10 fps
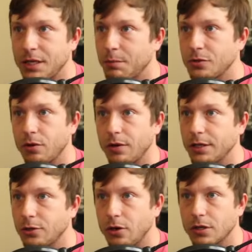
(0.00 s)
has already
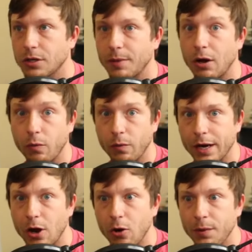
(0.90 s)
talked about
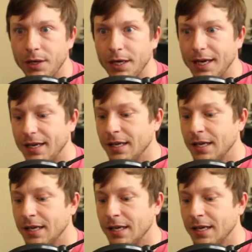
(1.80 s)
reopening it.